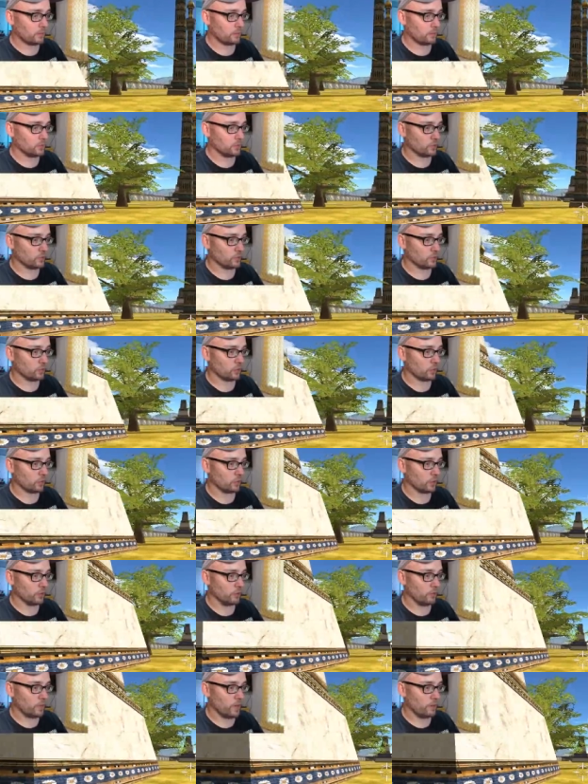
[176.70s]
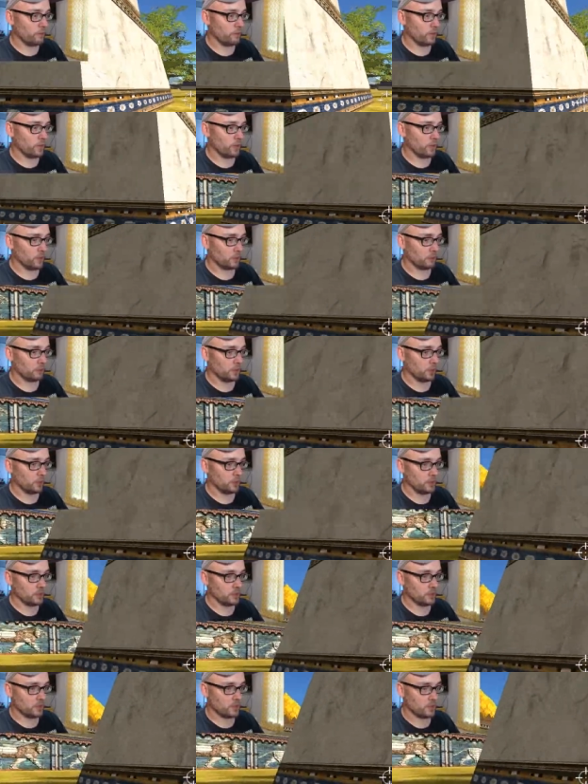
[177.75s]
just totally bombarding me with
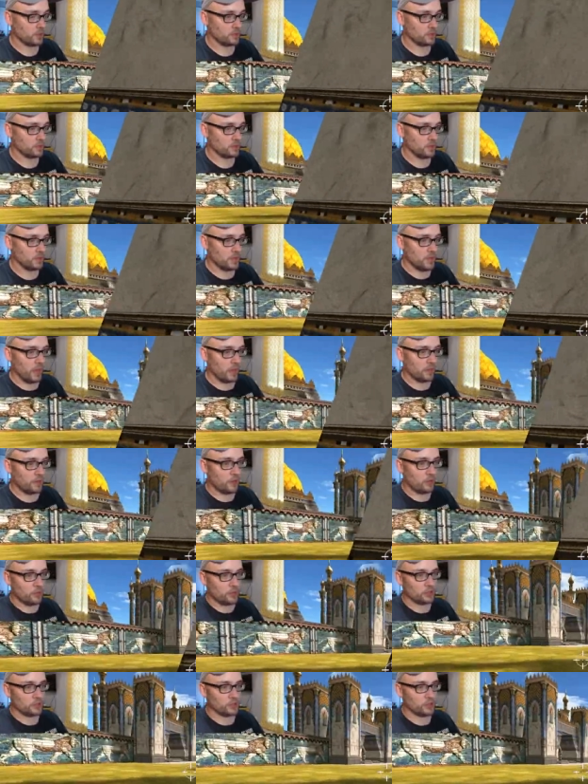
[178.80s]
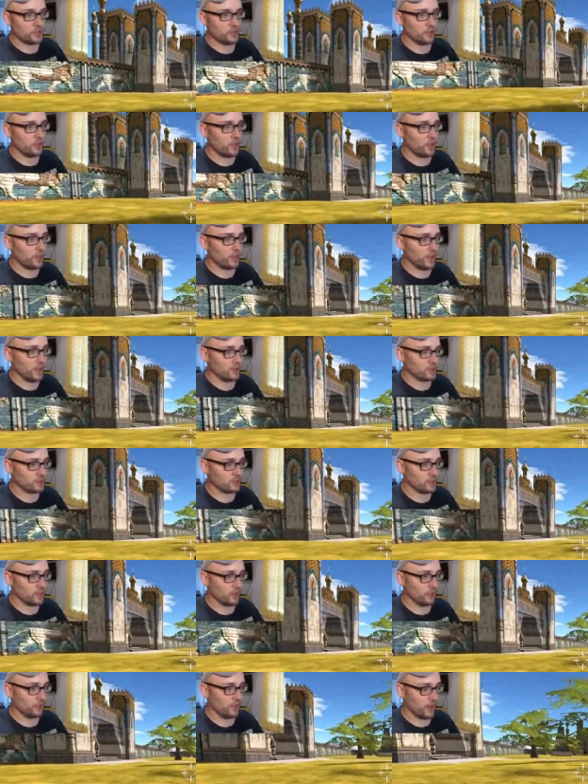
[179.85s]
these guys. I know there's still all that
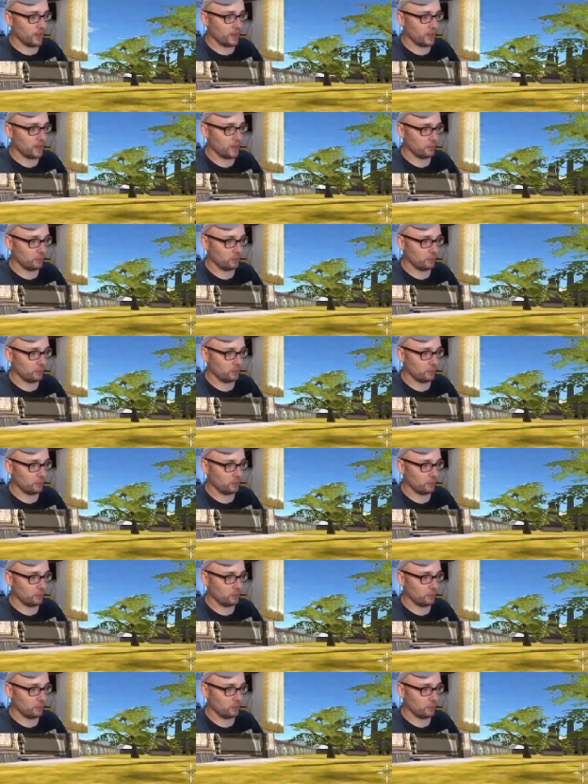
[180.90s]
stuff that I kept